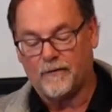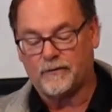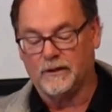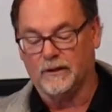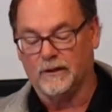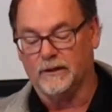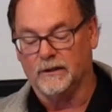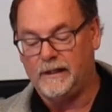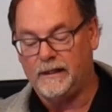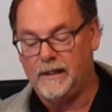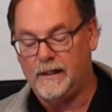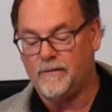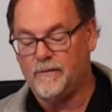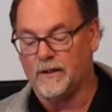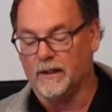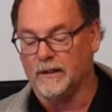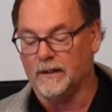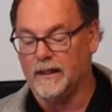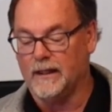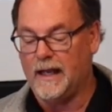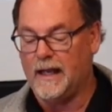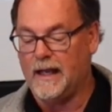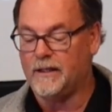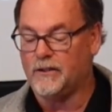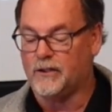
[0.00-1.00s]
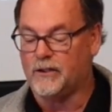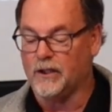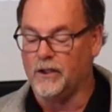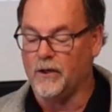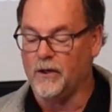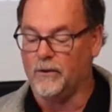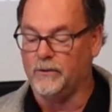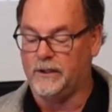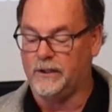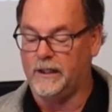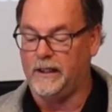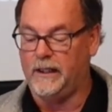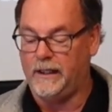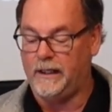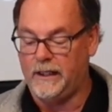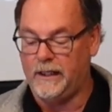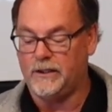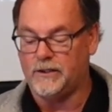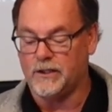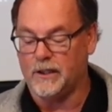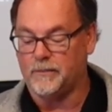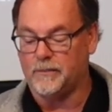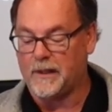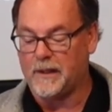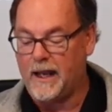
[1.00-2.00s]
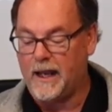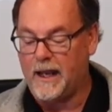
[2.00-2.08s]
to leave the land to go to Egypt,